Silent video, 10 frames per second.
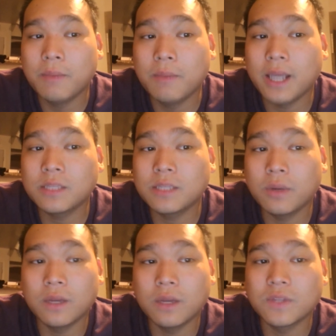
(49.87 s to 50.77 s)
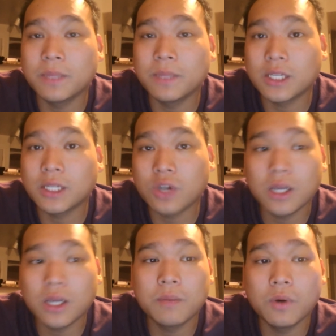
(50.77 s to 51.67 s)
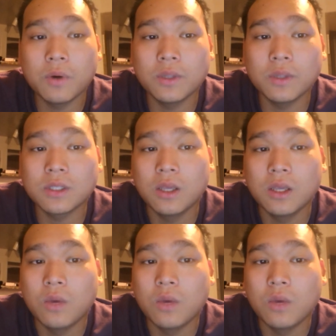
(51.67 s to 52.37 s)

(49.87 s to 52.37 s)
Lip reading: bias point of some electronic components